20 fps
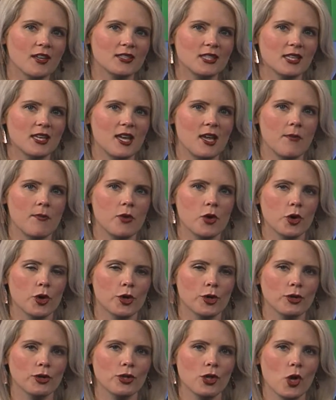to keep
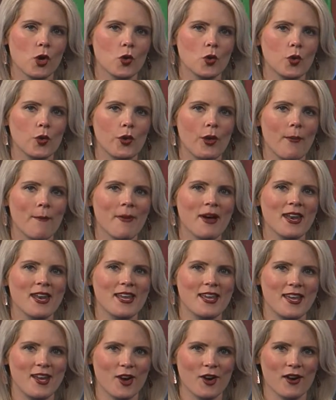your local
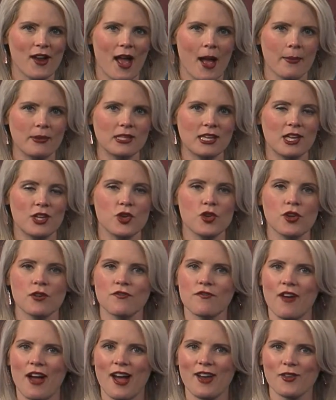money here in Abilene, you
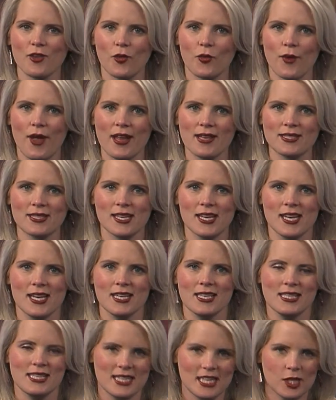can find great
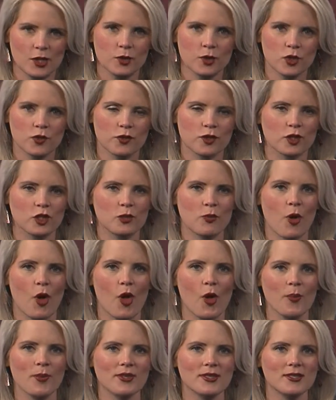deals for
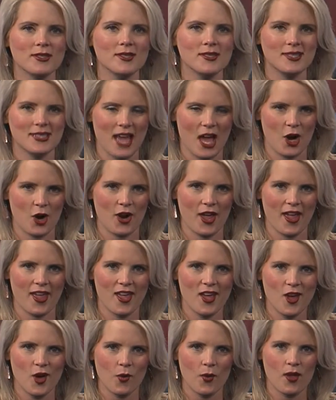Small Business
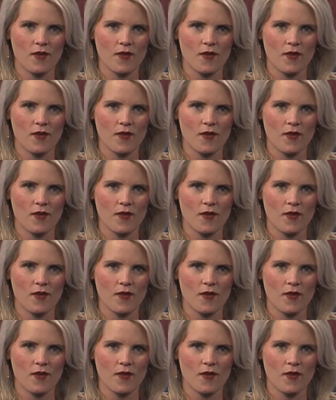Saturday. We